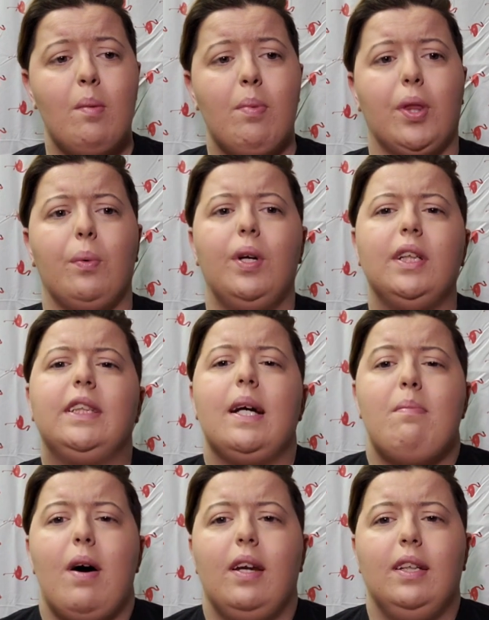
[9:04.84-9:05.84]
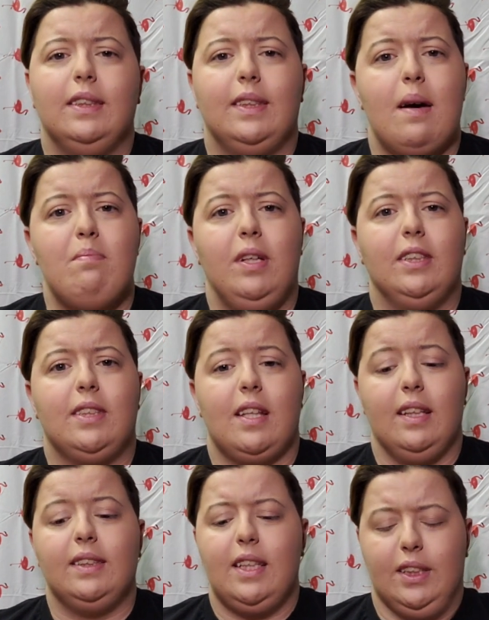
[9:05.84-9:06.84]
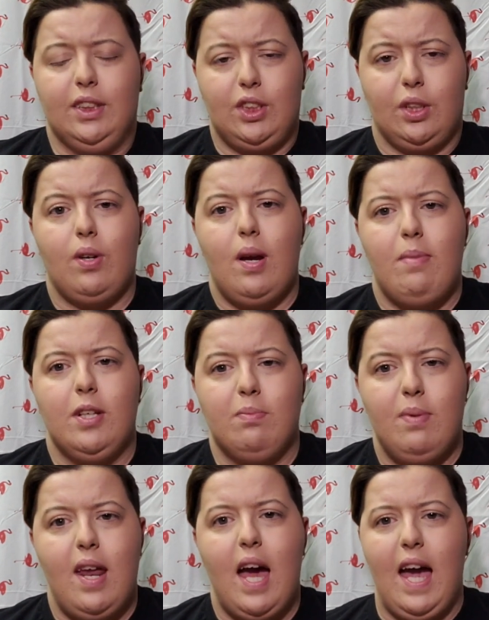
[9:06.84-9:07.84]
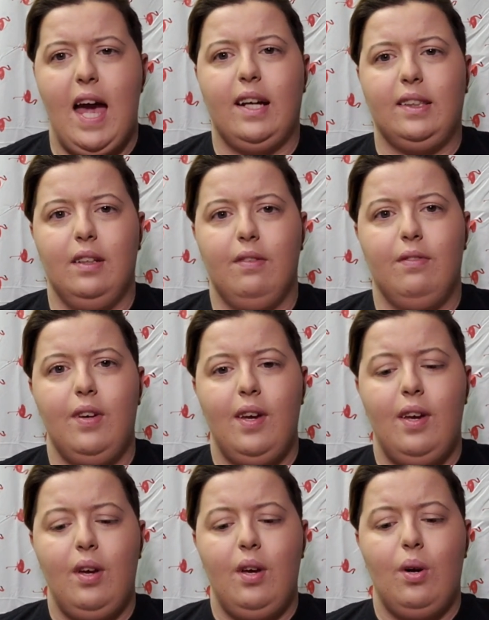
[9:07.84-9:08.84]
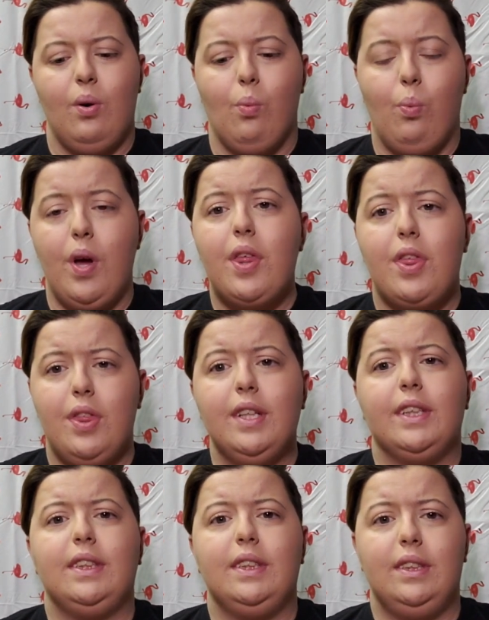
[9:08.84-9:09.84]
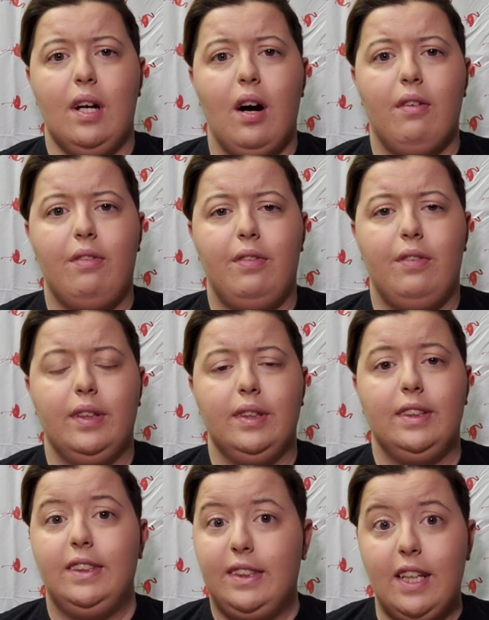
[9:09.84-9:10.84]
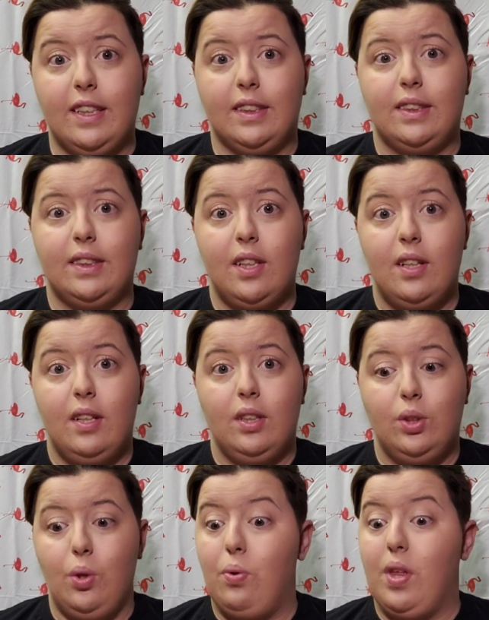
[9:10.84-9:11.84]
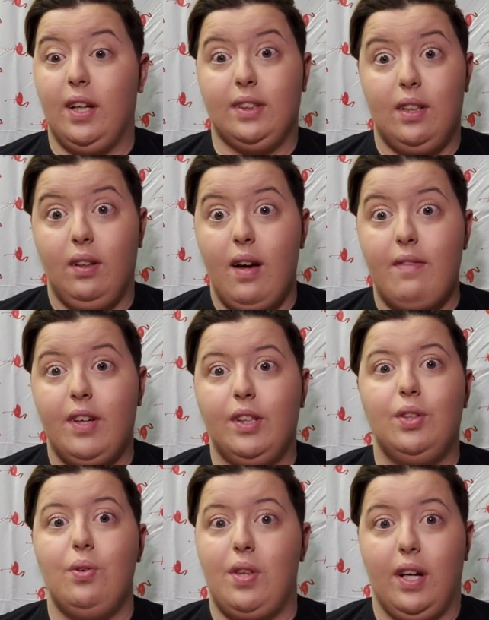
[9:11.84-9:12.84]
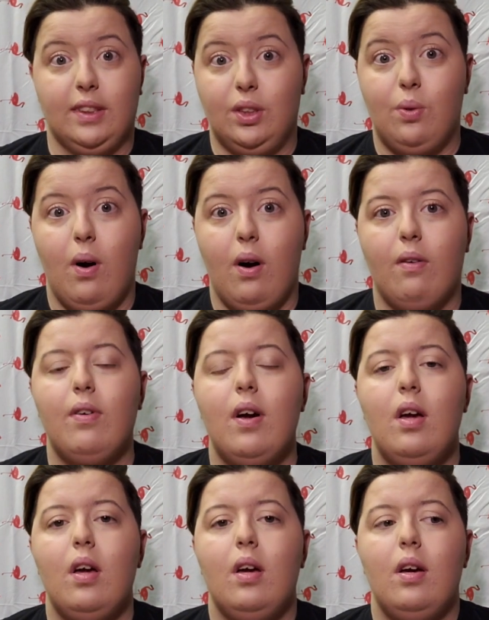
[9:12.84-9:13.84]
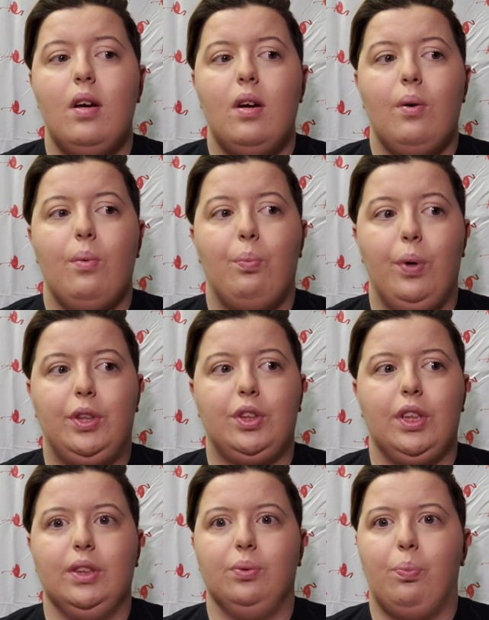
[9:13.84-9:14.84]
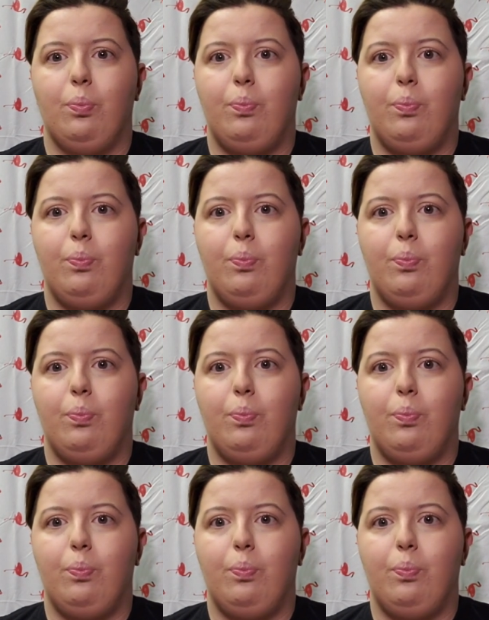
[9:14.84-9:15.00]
But the weirdest thing about it is that means that this Instagram has been active with this stuff since 2011, 2012, which is